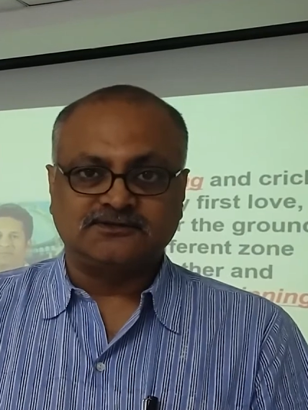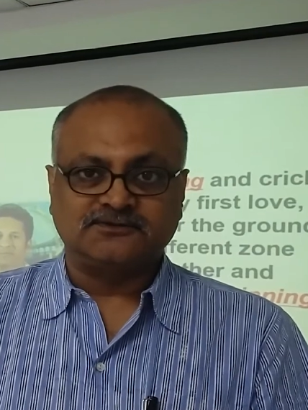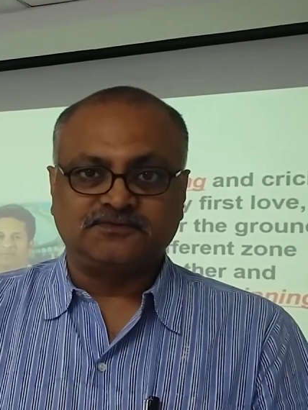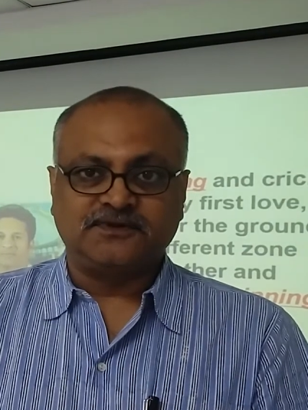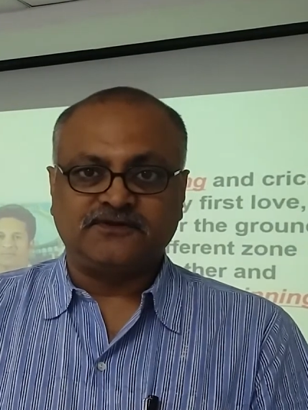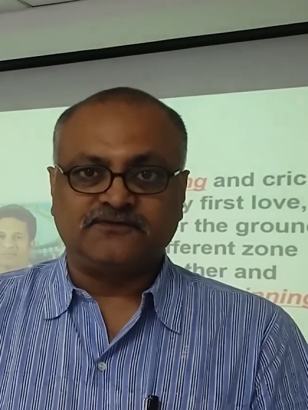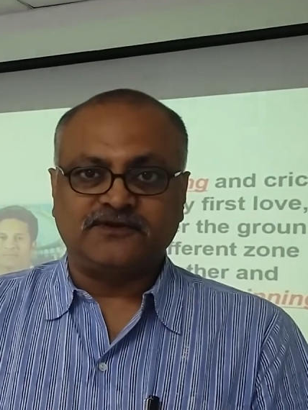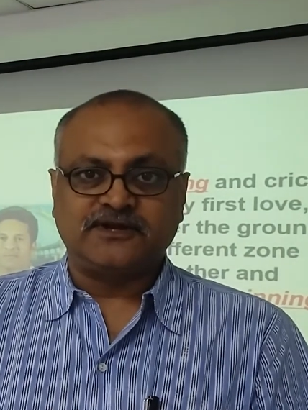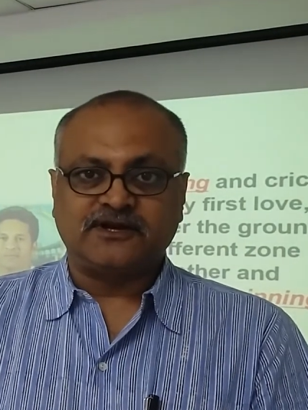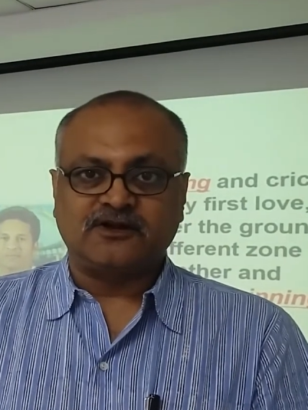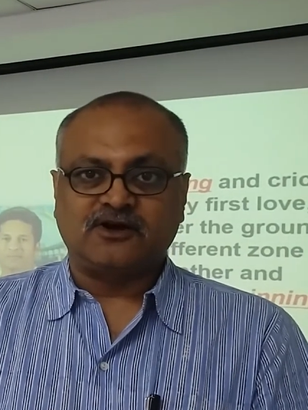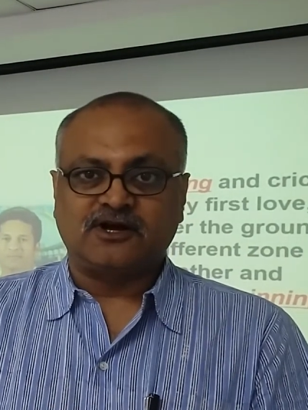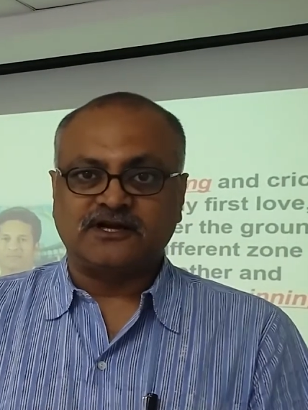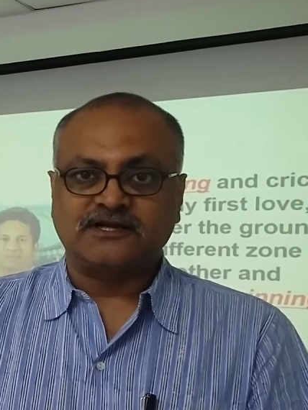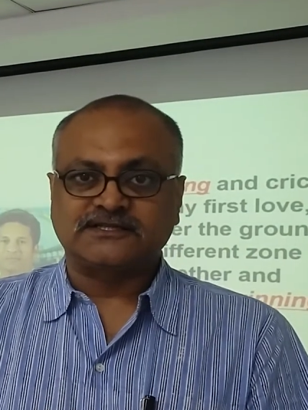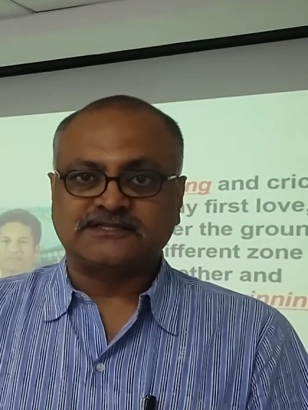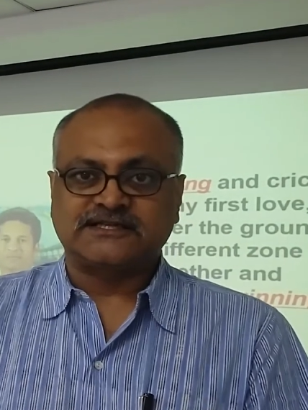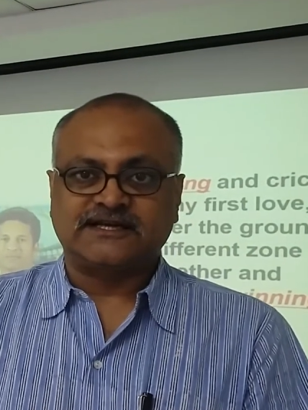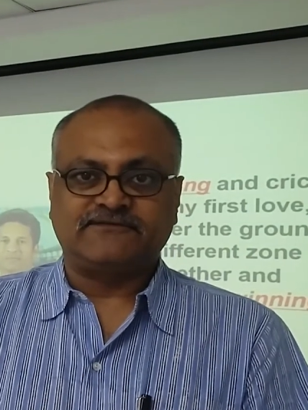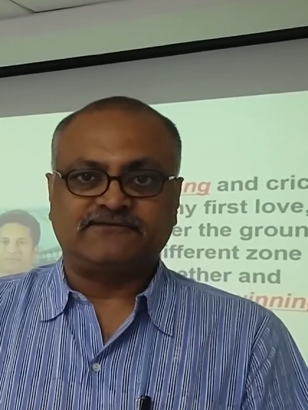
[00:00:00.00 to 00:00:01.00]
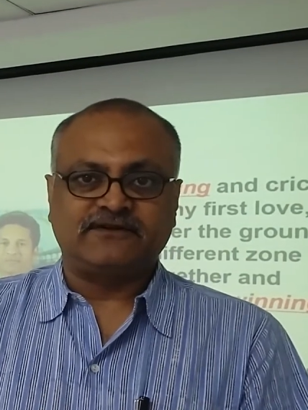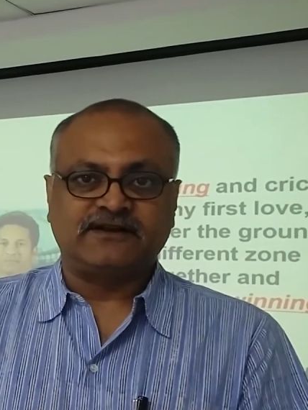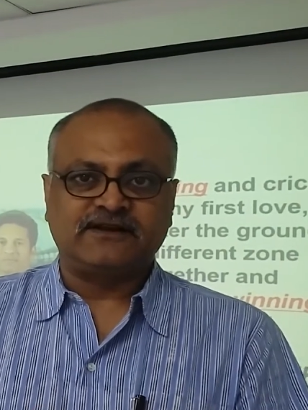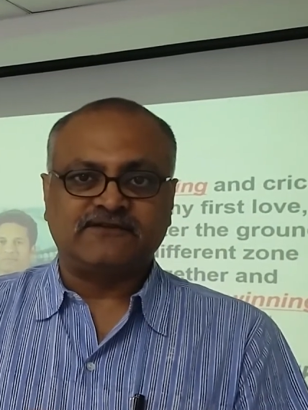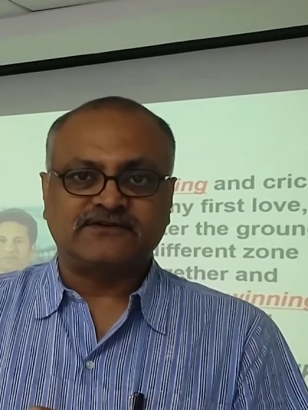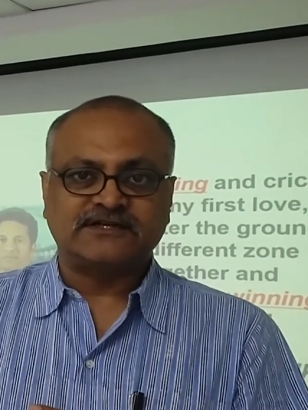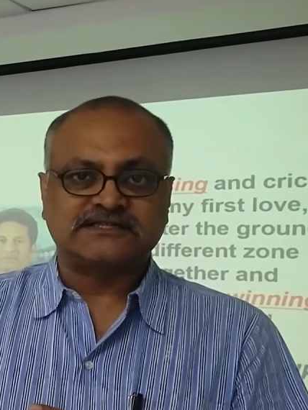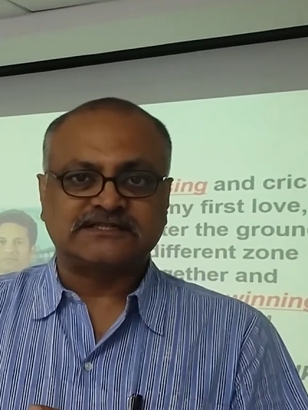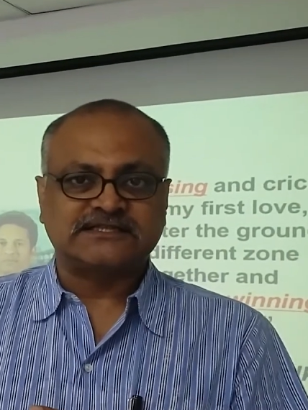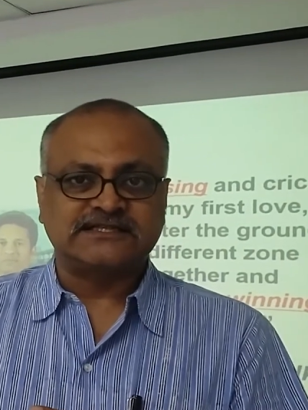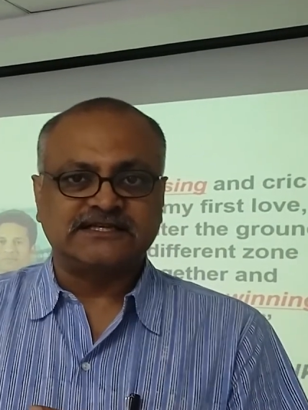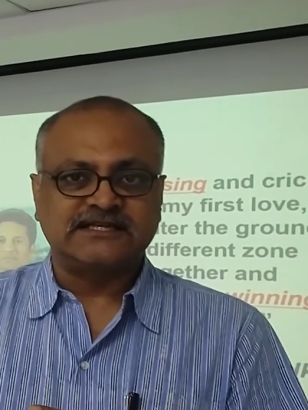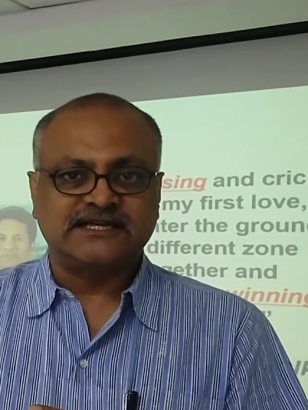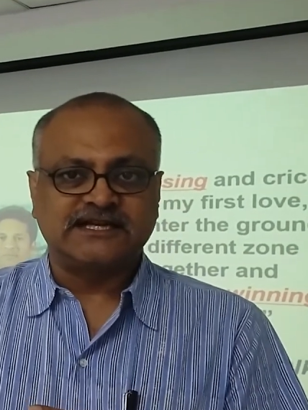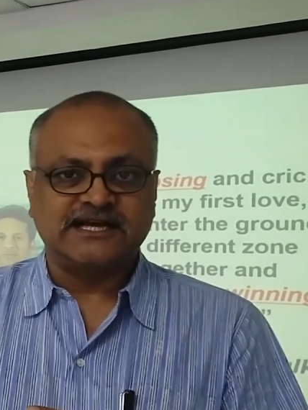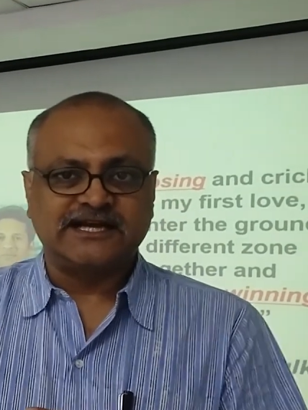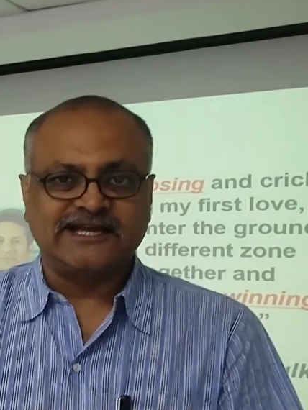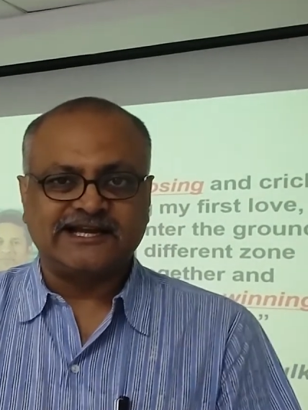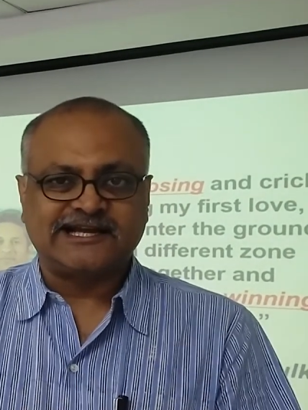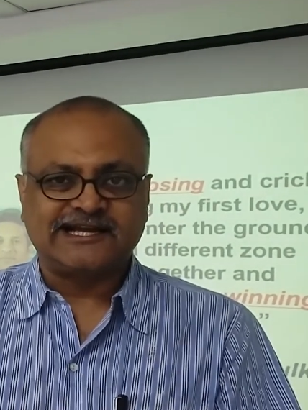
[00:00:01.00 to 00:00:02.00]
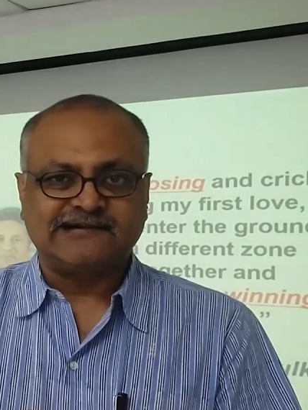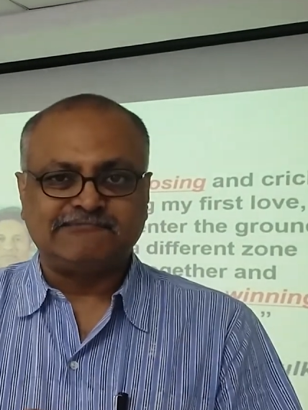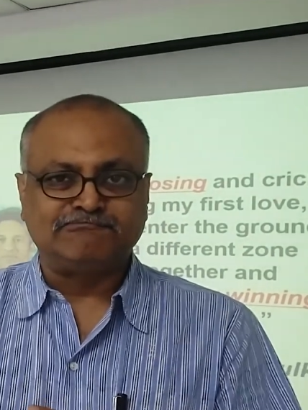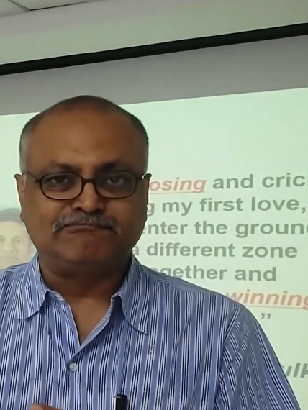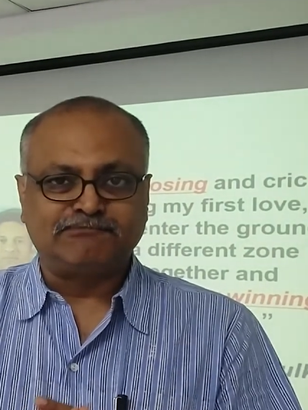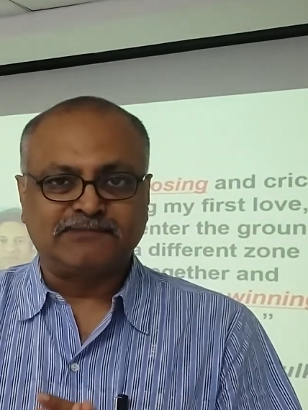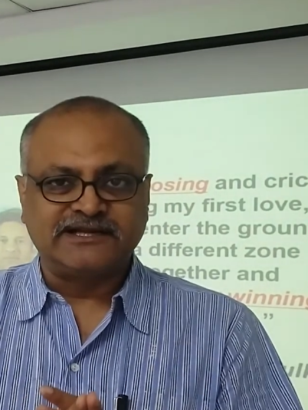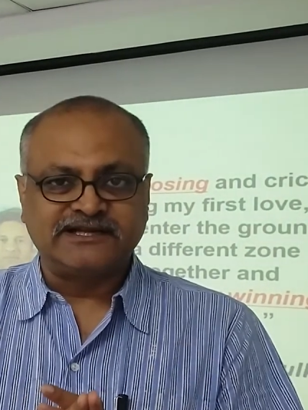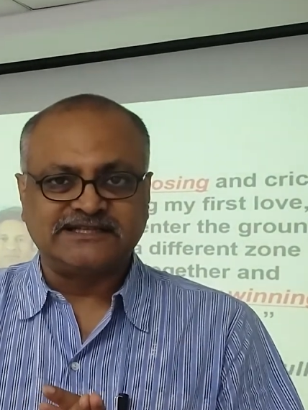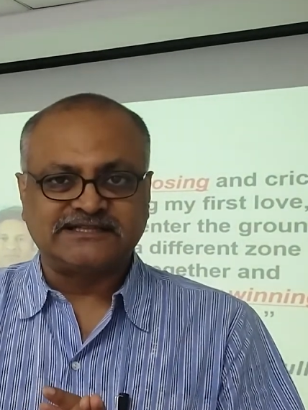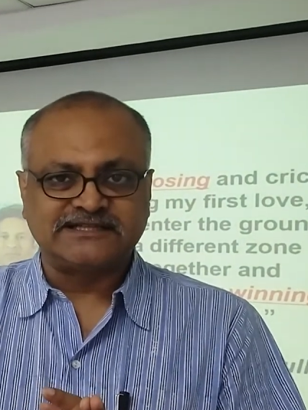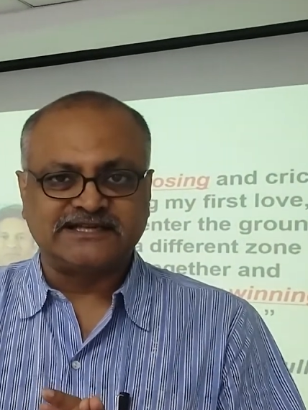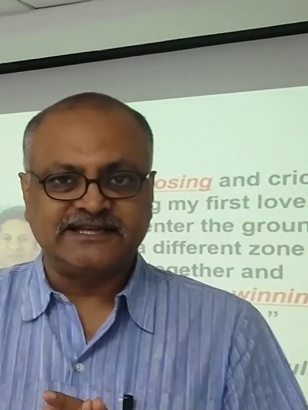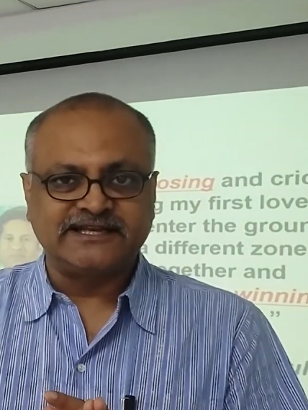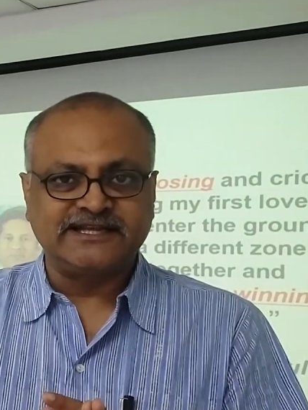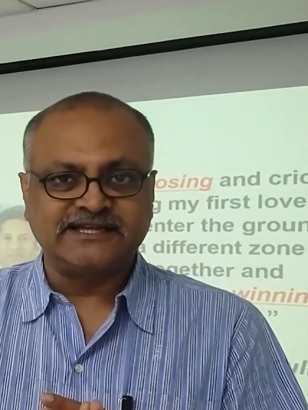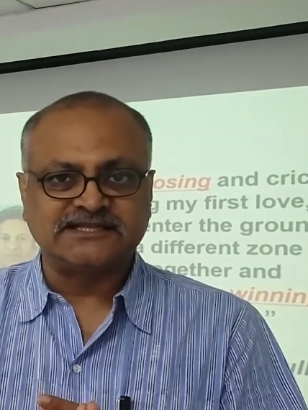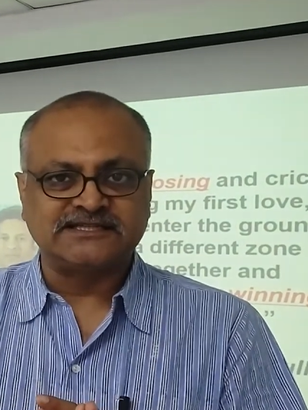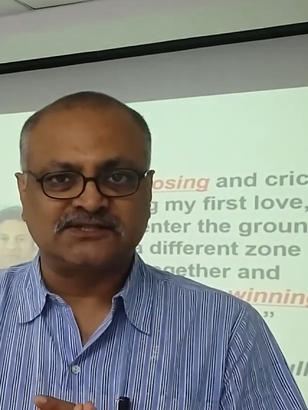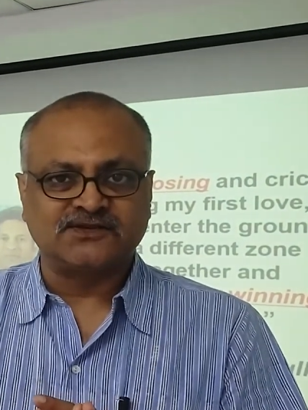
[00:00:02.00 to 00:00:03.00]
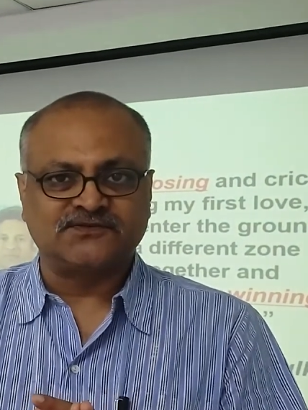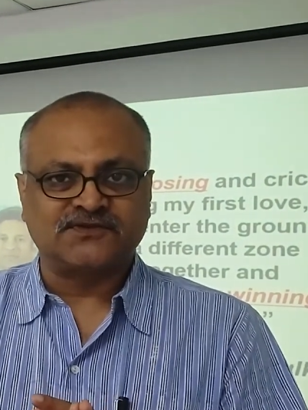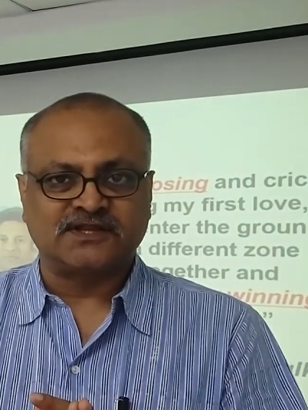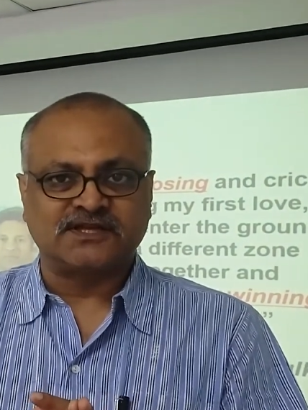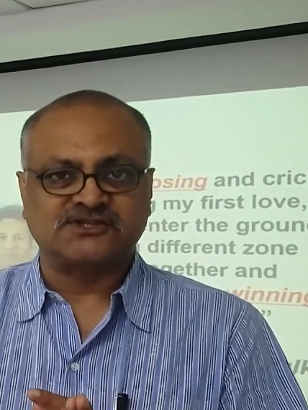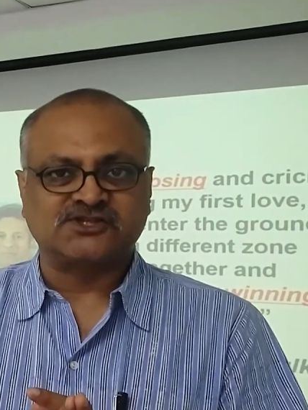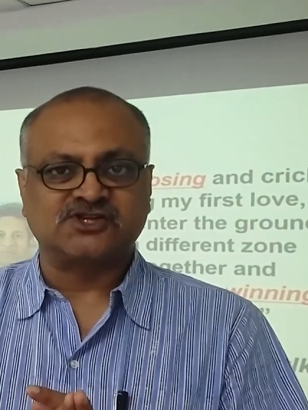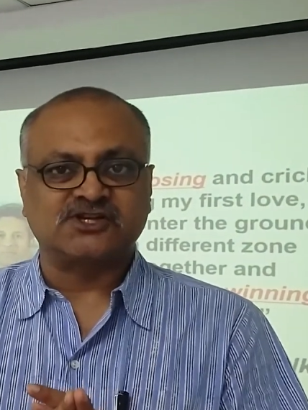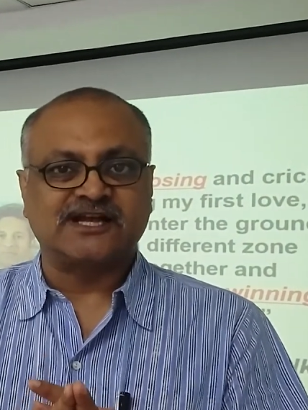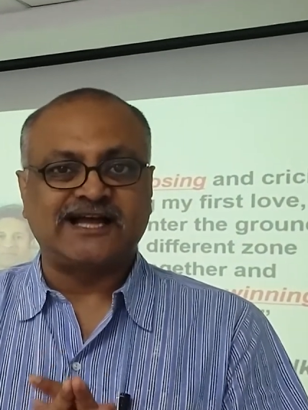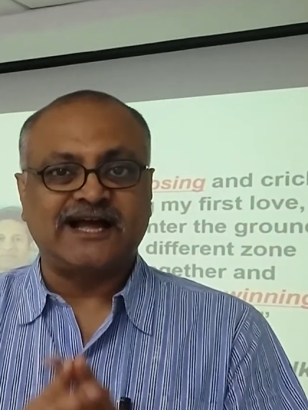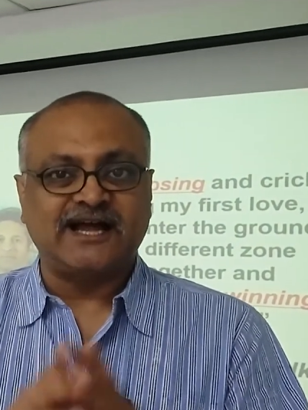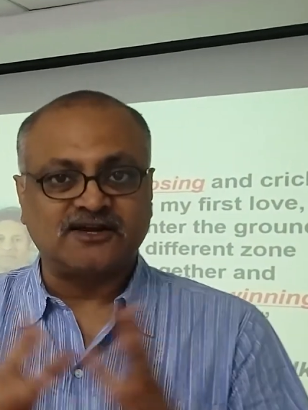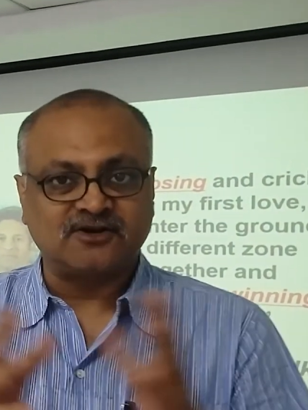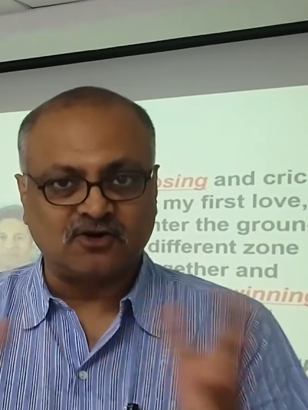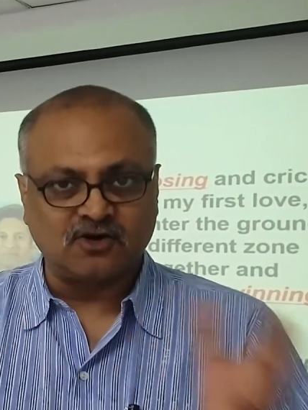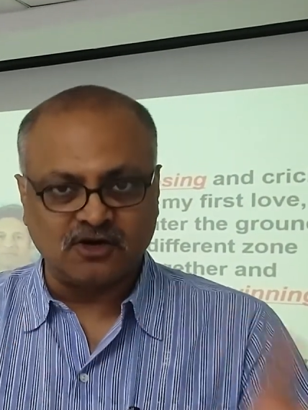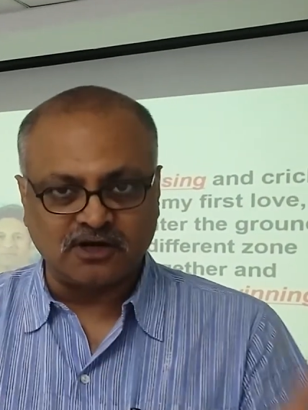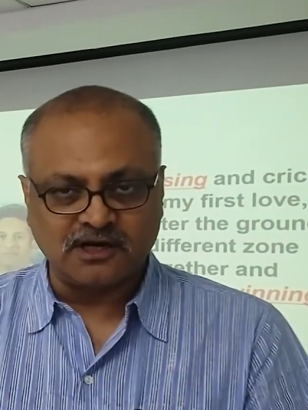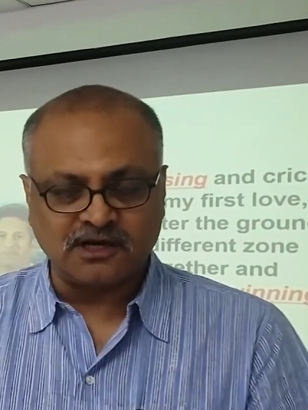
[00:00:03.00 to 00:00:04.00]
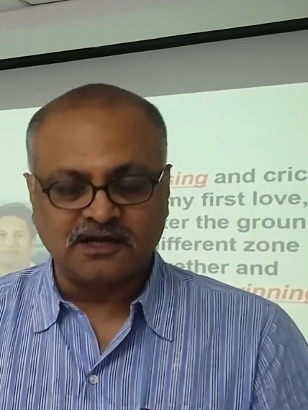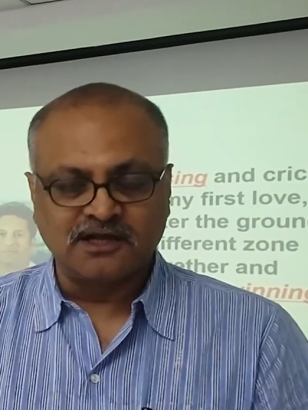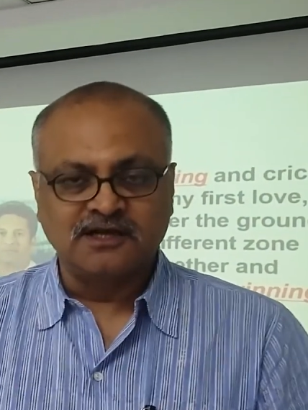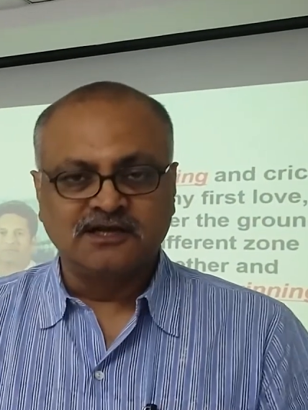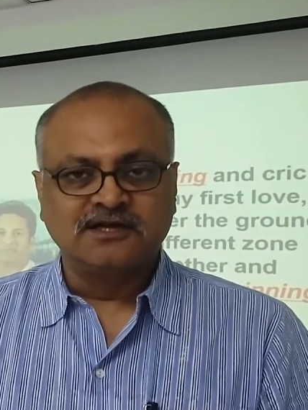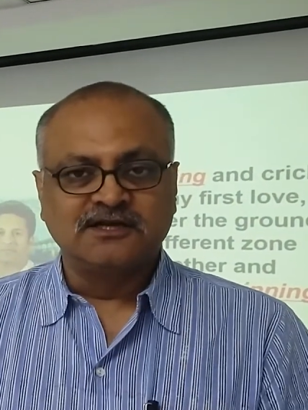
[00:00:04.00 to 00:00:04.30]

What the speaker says: To be very honest, I've never seen a complete innings of Sachin at all.